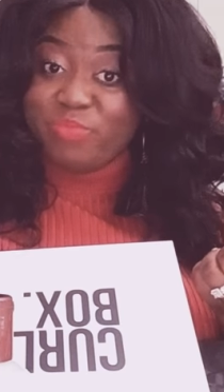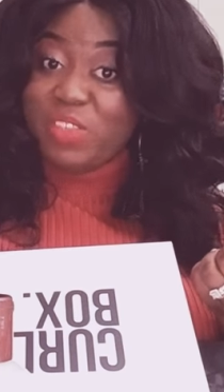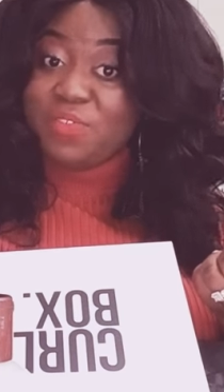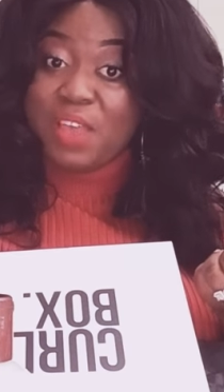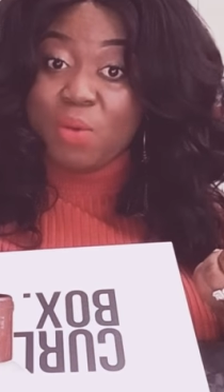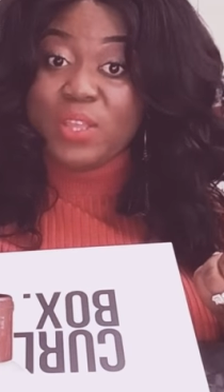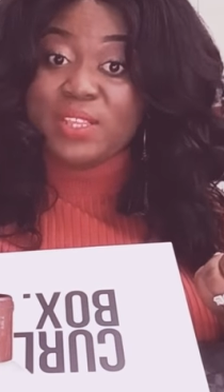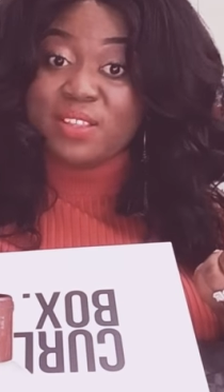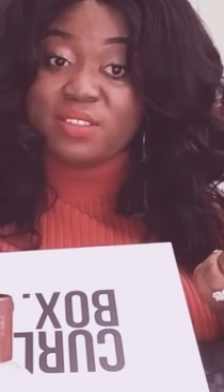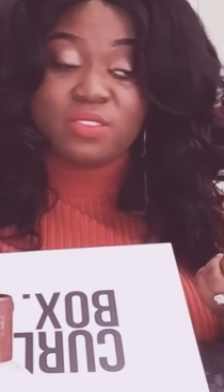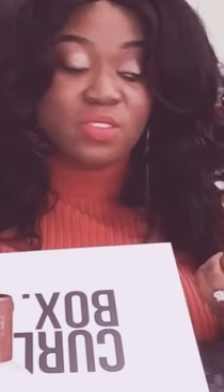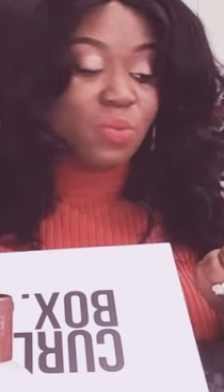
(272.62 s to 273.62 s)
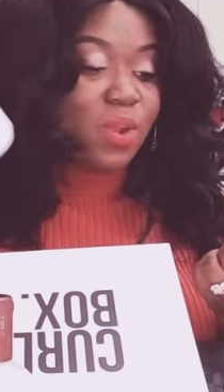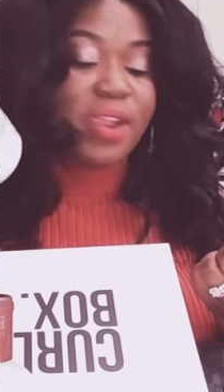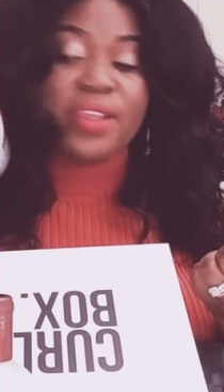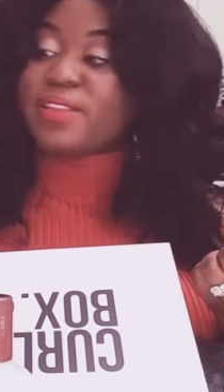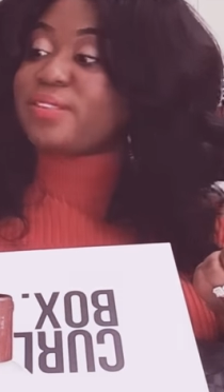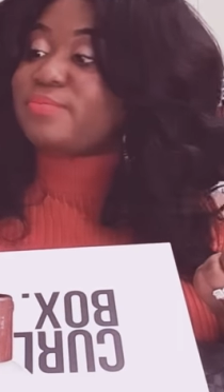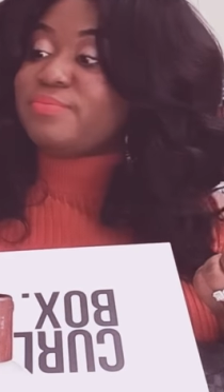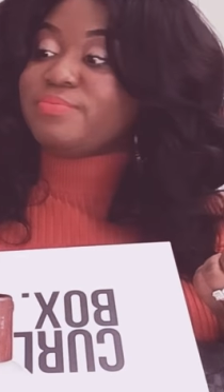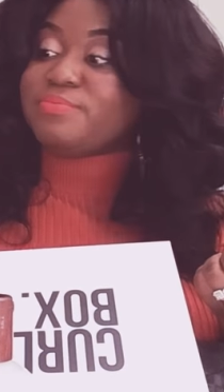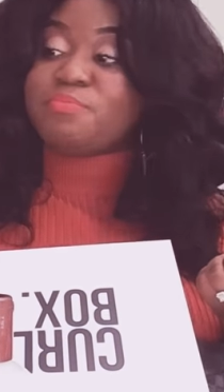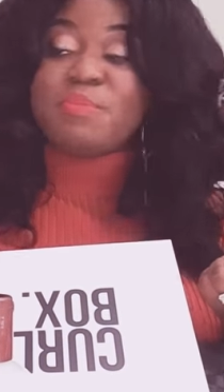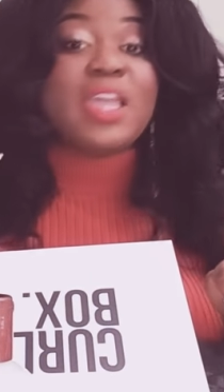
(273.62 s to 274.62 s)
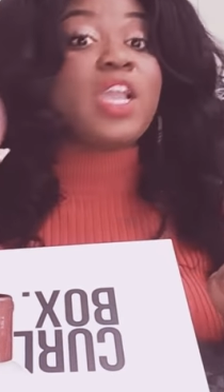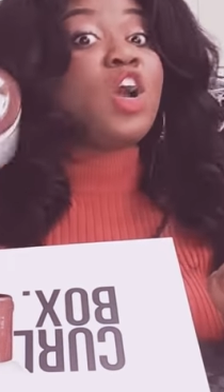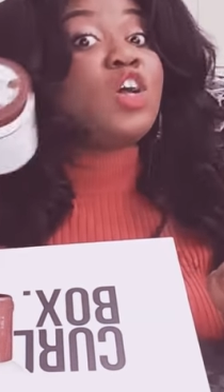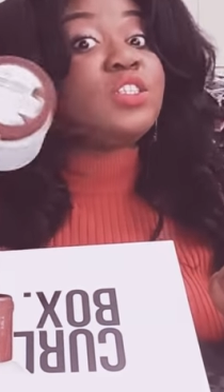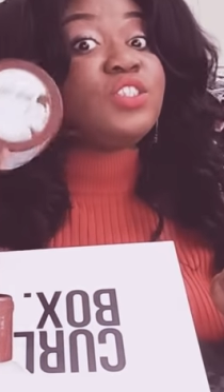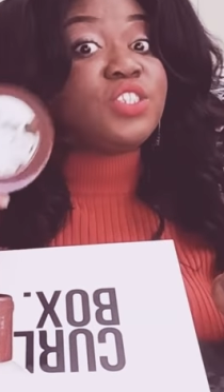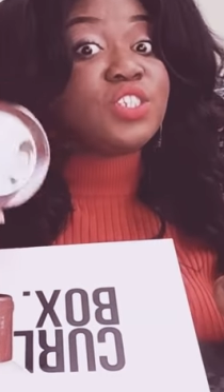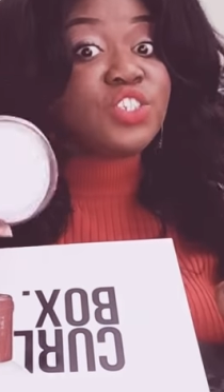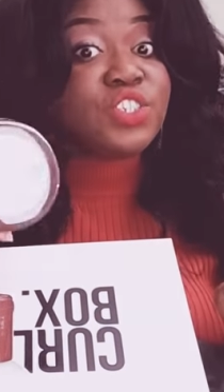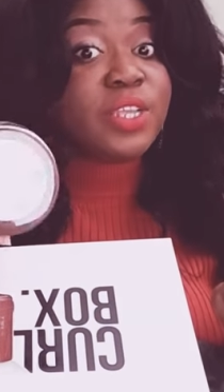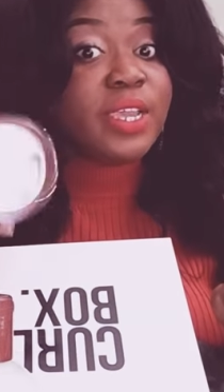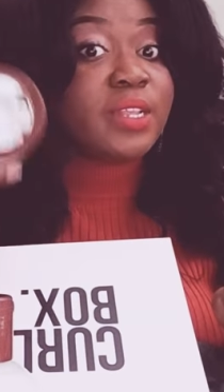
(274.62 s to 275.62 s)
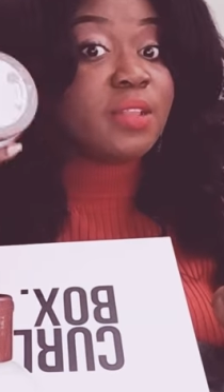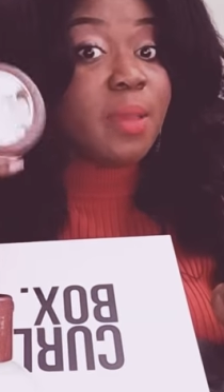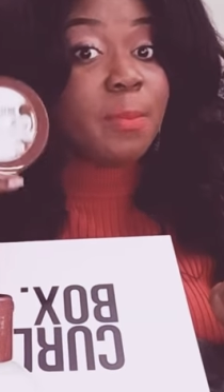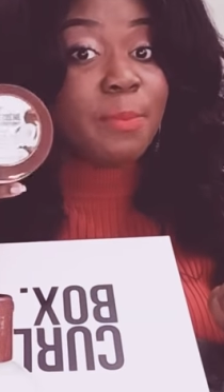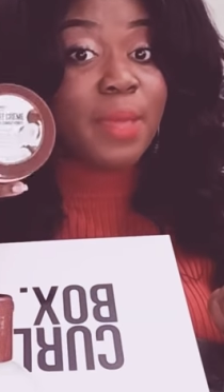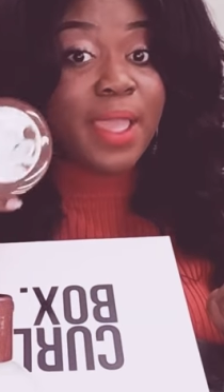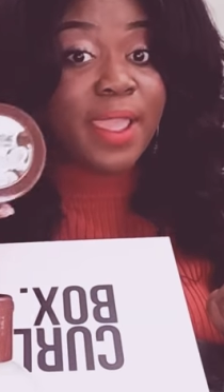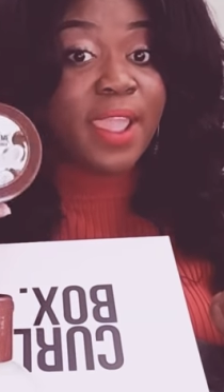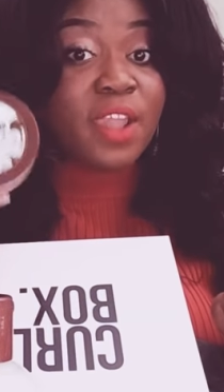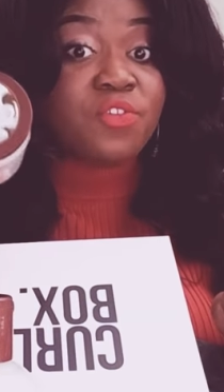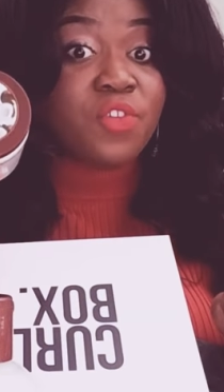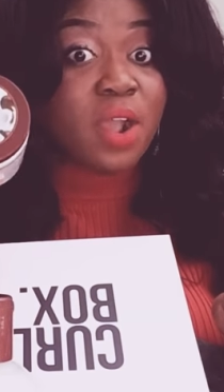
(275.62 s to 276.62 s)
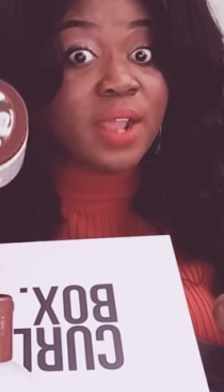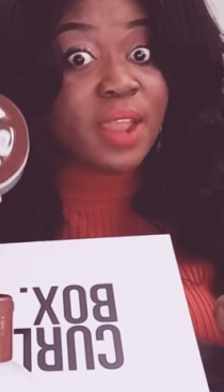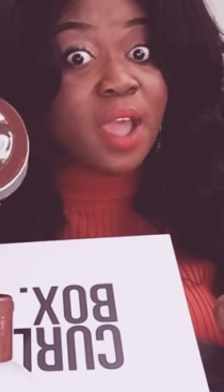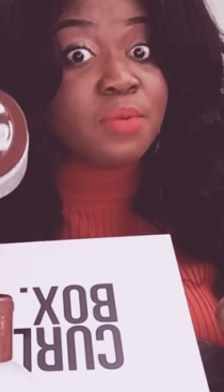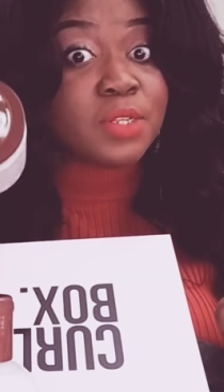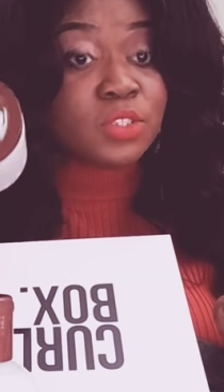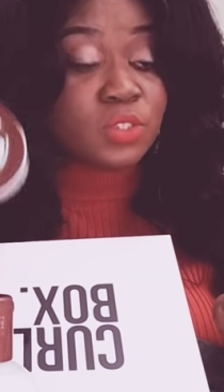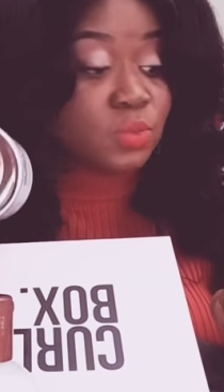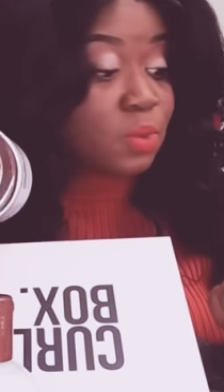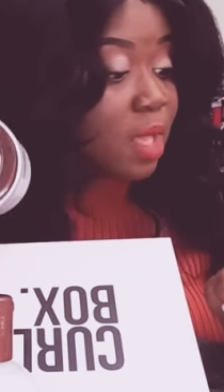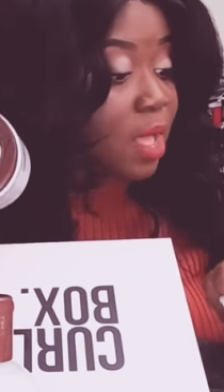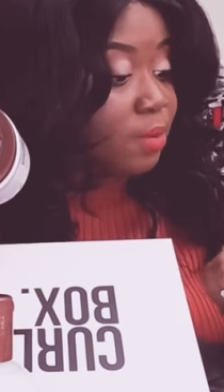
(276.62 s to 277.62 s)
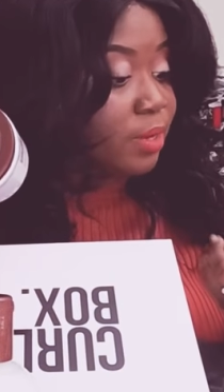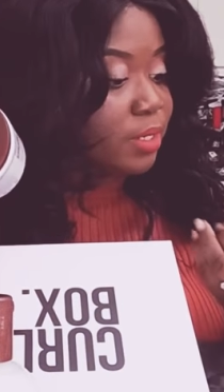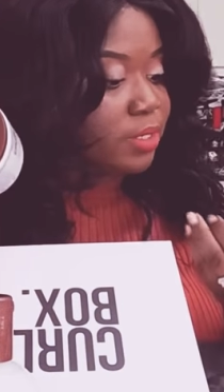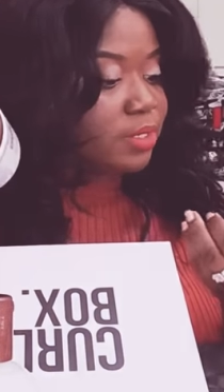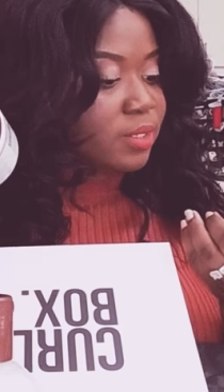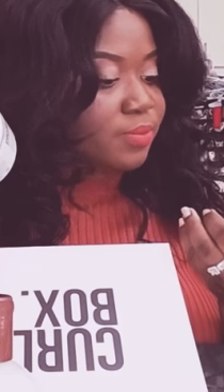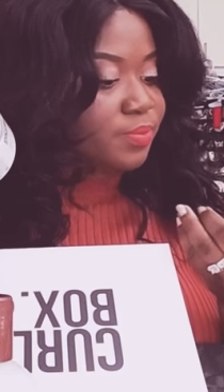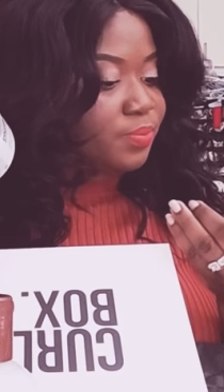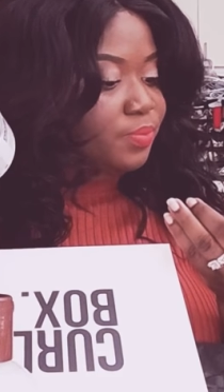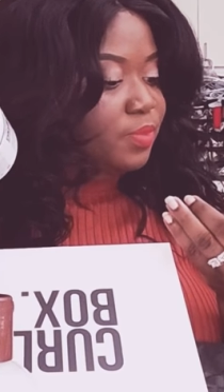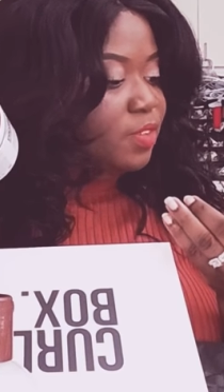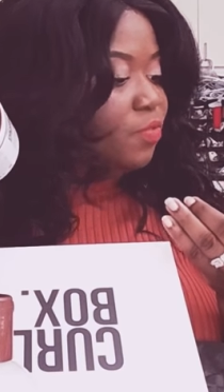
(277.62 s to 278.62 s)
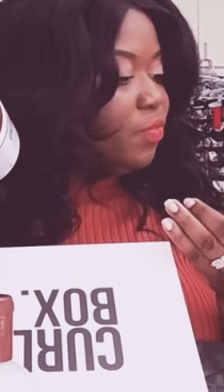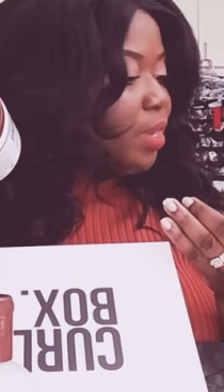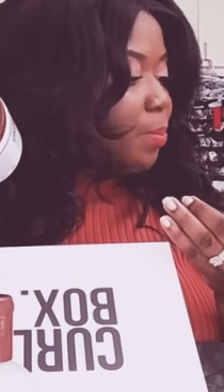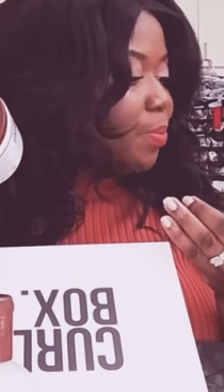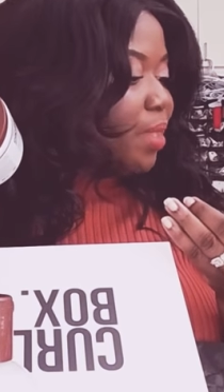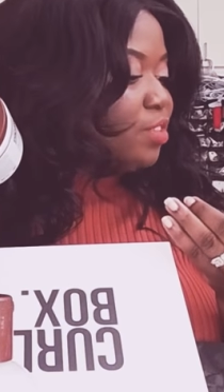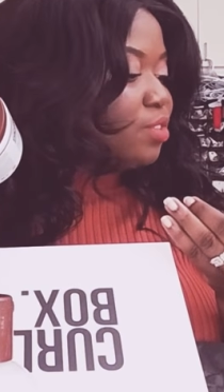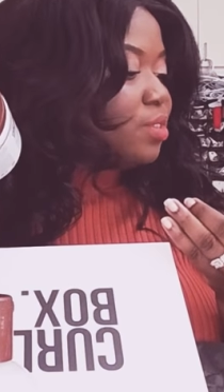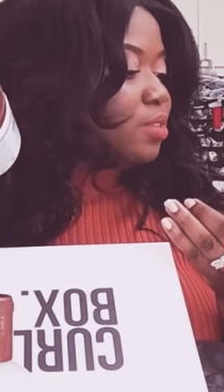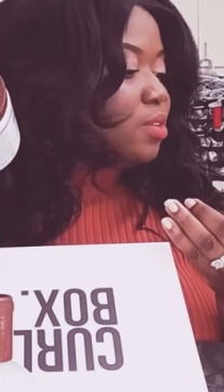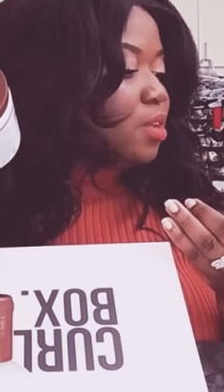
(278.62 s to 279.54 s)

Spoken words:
if I want this to work by conditioning my hair for 1 hour to 2 hours. For the best